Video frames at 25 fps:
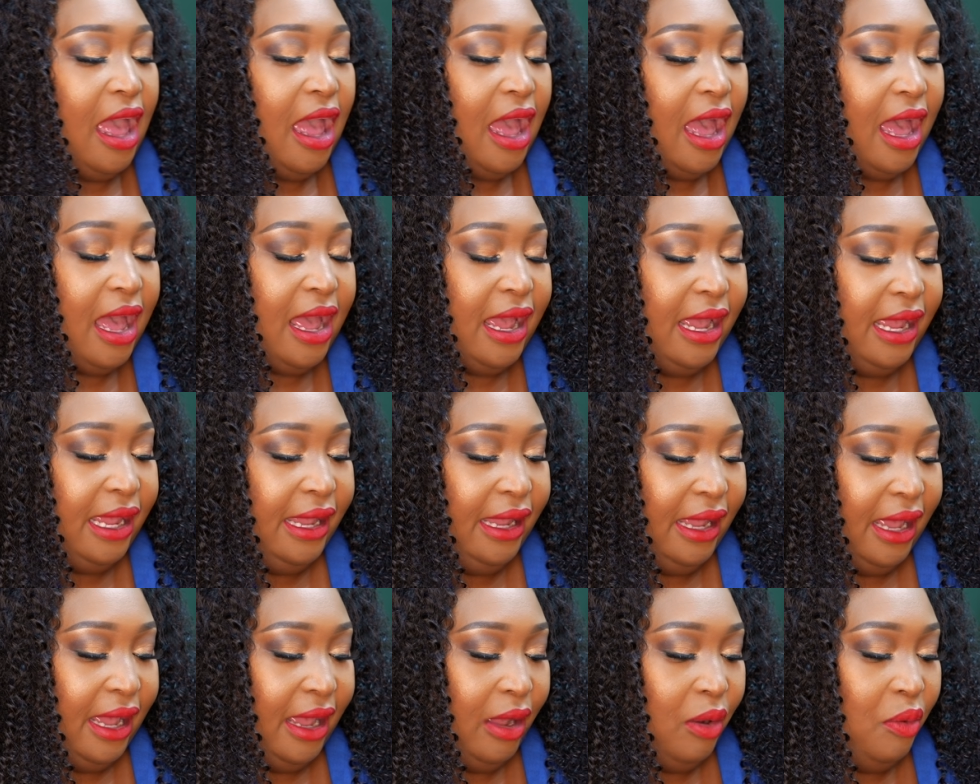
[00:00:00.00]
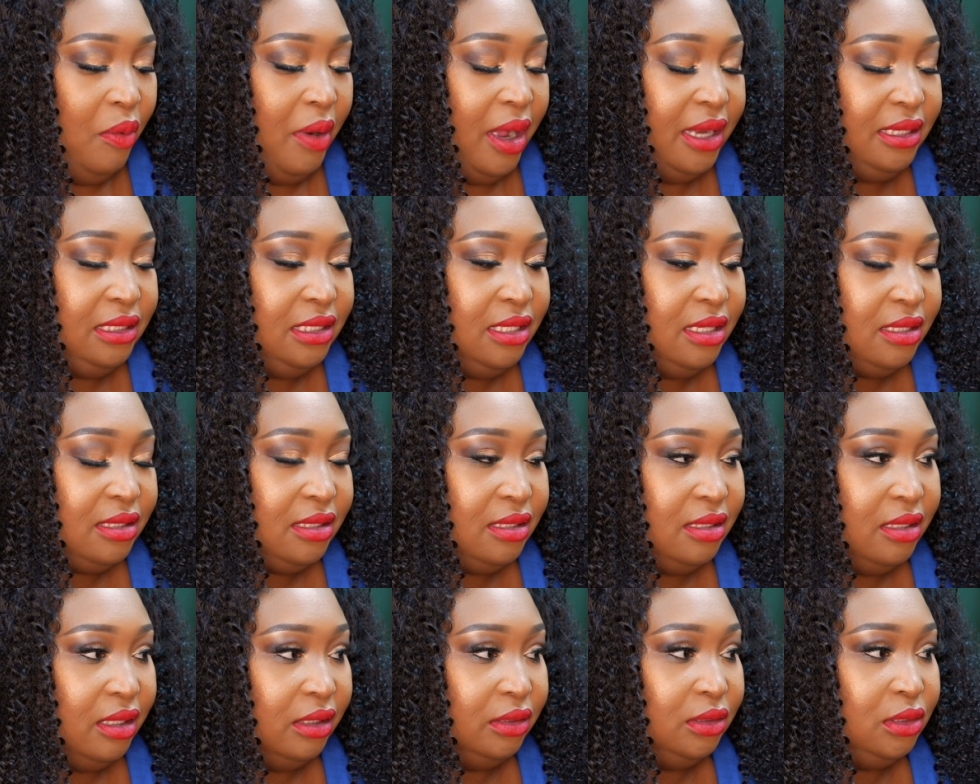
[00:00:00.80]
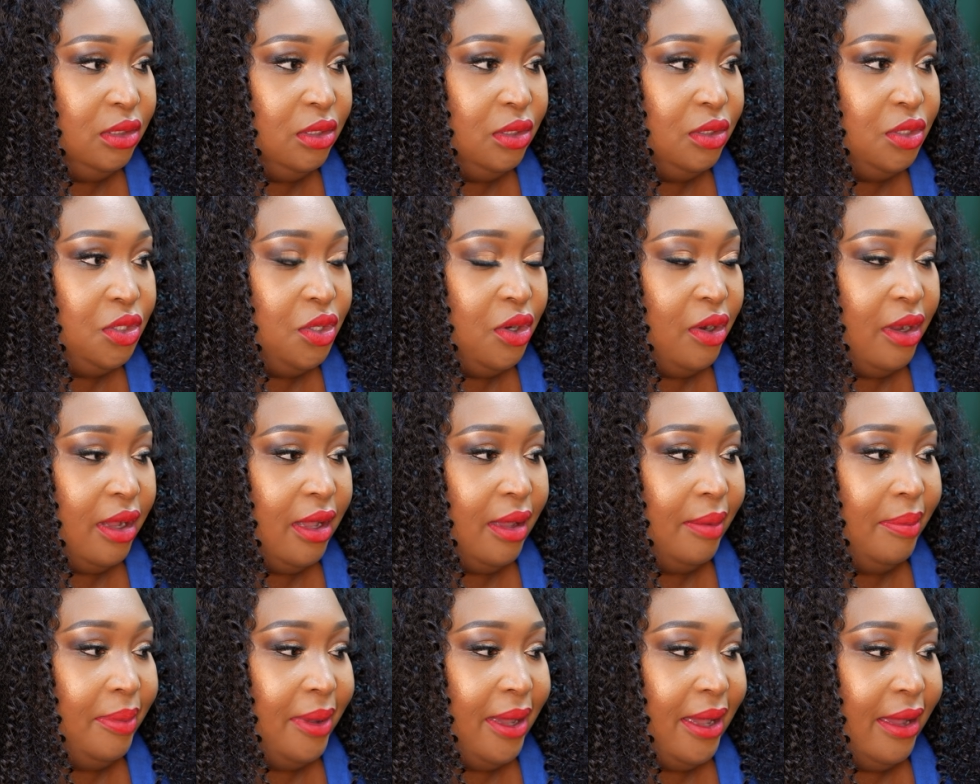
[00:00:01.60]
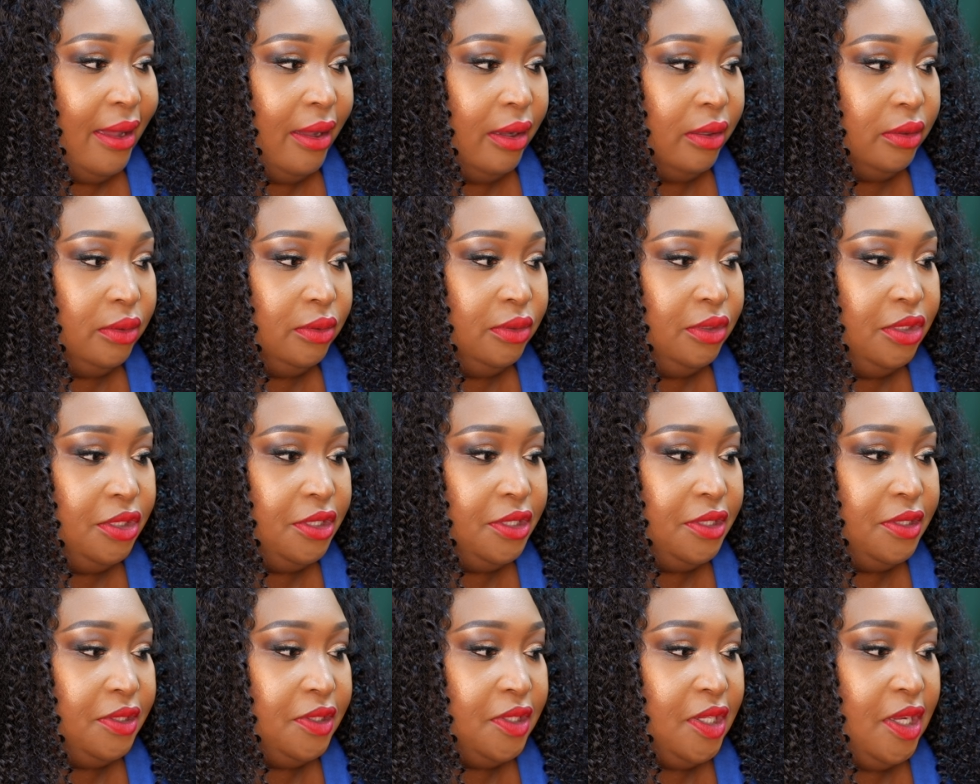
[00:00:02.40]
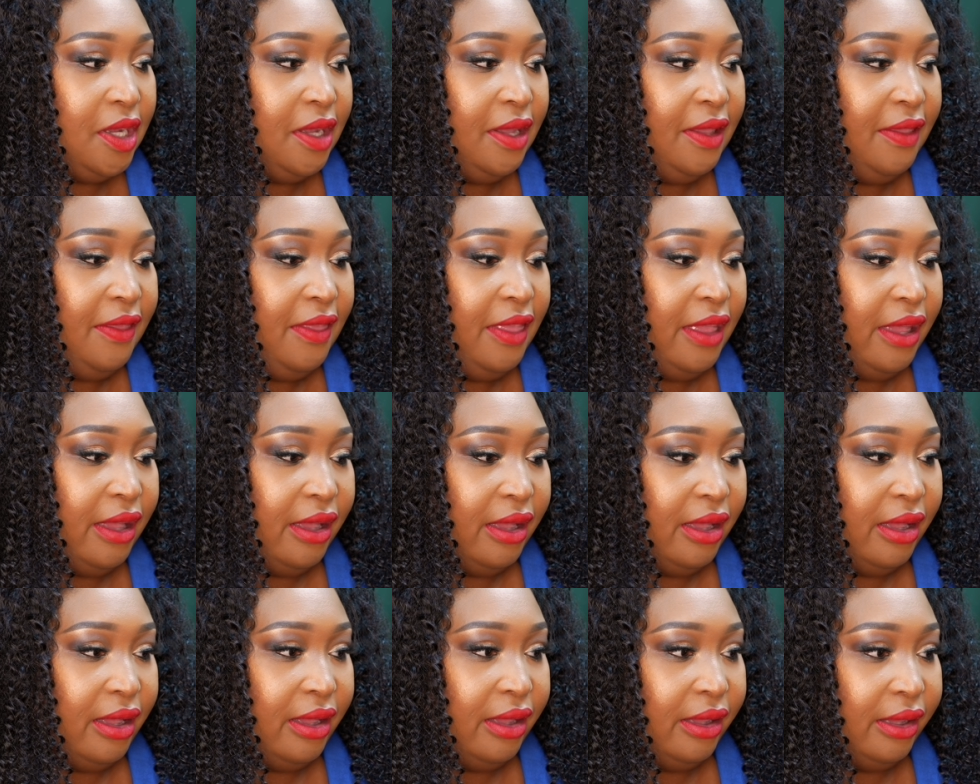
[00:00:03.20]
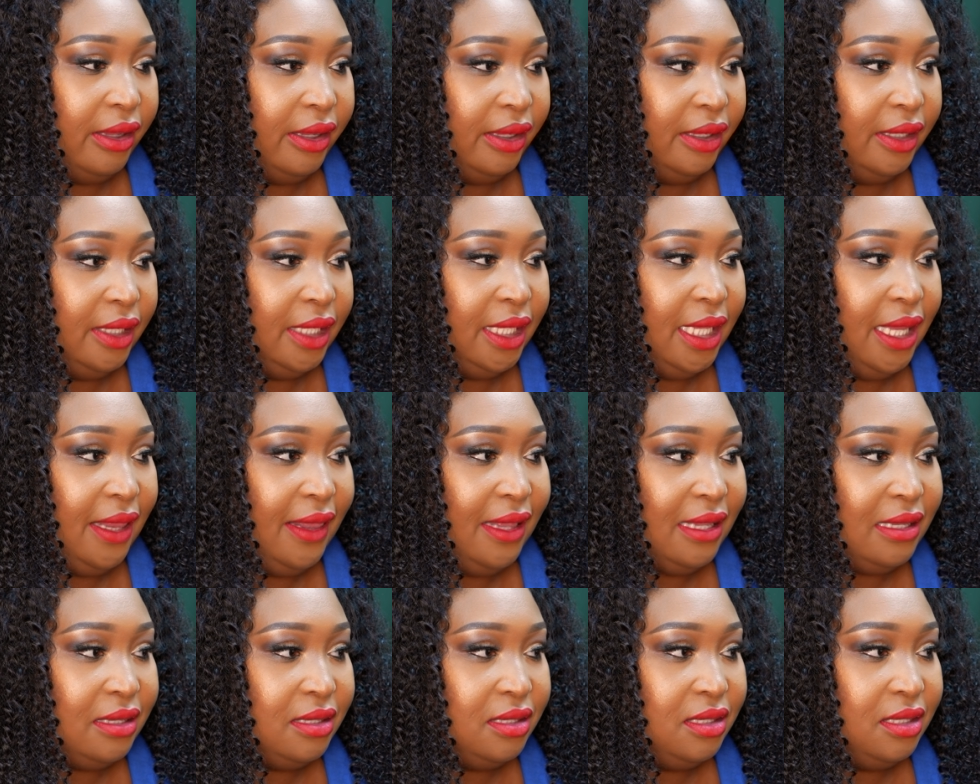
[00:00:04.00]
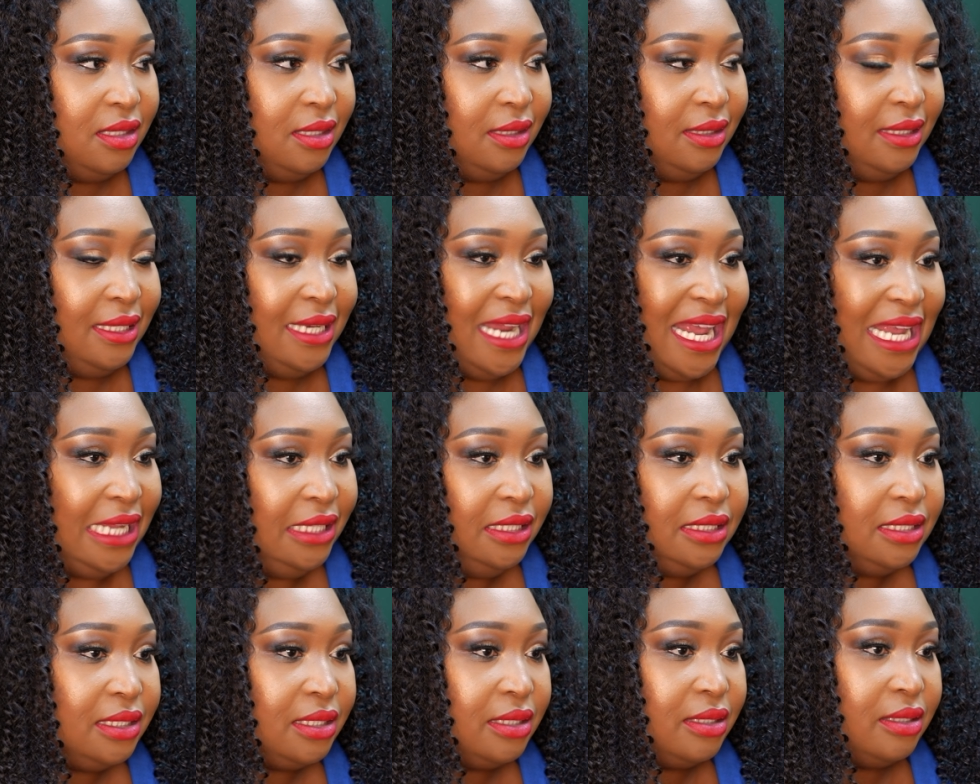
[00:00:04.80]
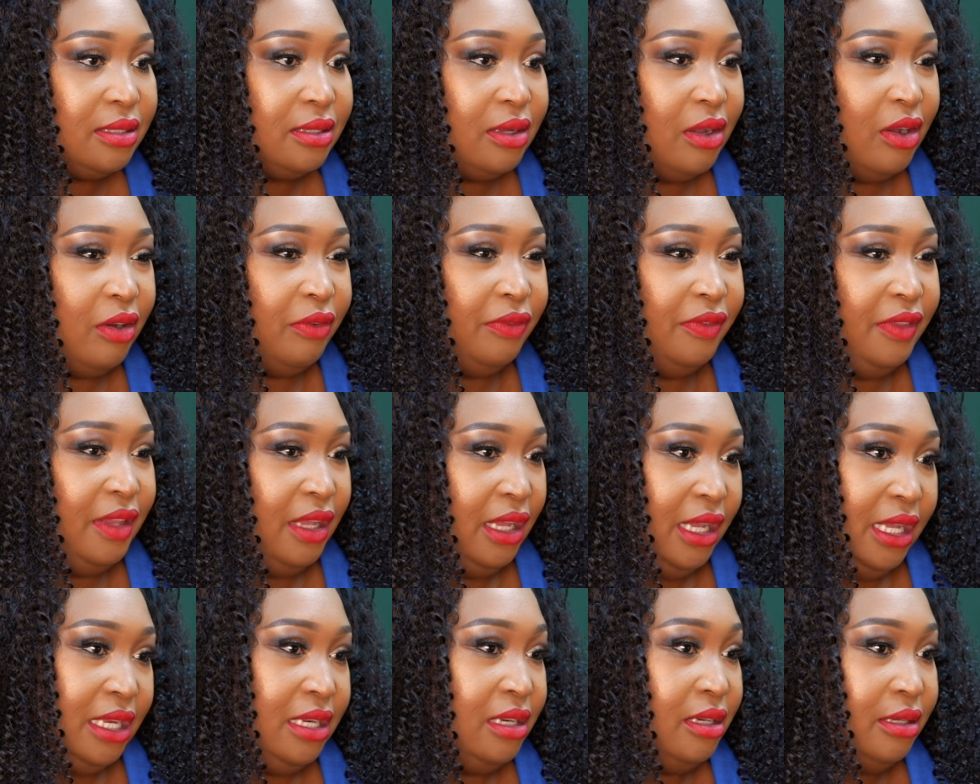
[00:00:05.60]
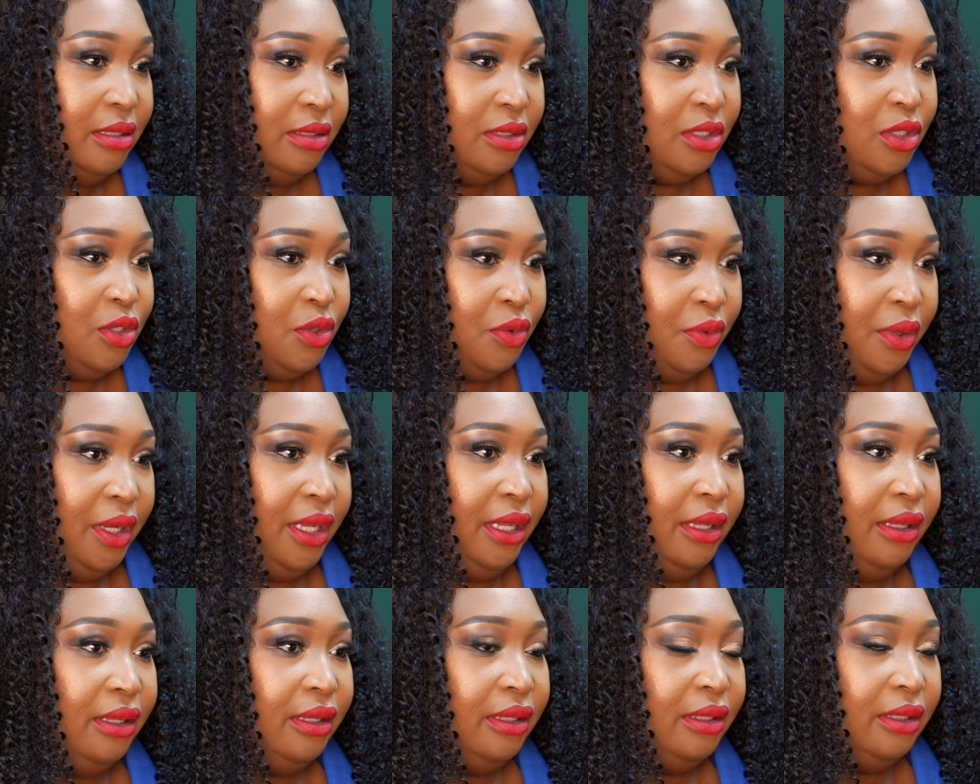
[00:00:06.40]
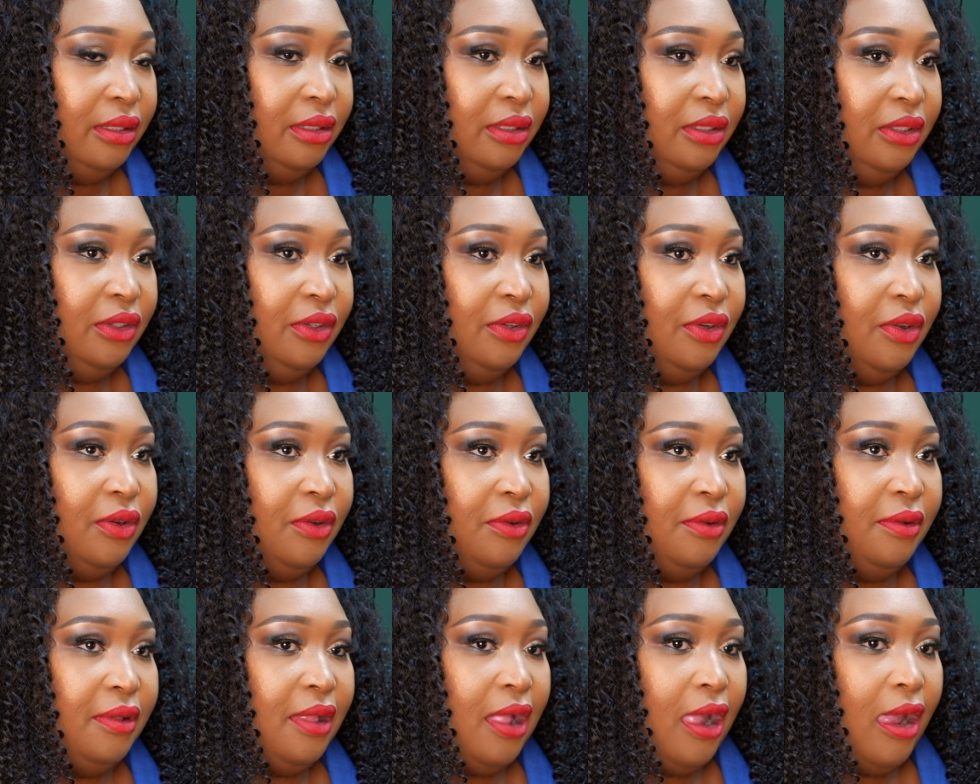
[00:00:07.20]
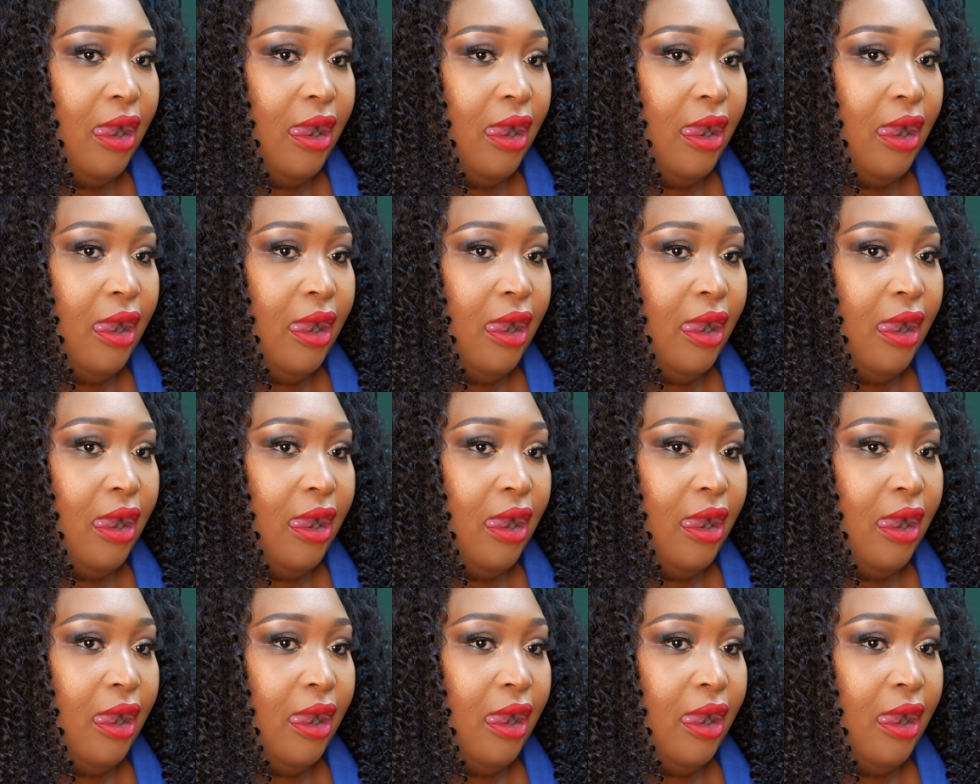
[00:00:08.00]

I want us now to talk about the state of the industry, you know,